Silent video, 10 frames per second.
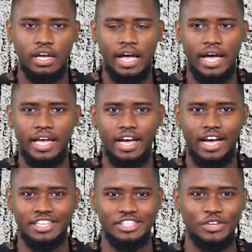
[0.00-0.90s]
I
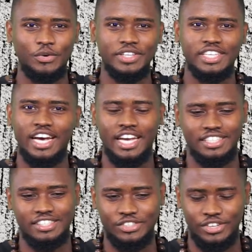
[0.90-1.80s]
had to go into
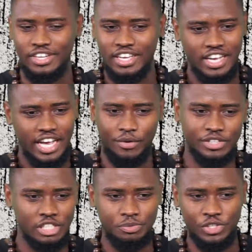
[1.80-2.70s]
art. So I went
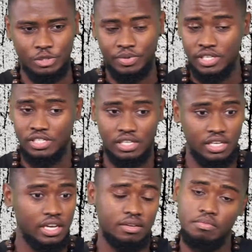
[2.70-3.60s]
to the principal. She said,
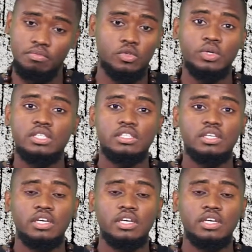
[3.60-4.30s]
yeah, do it.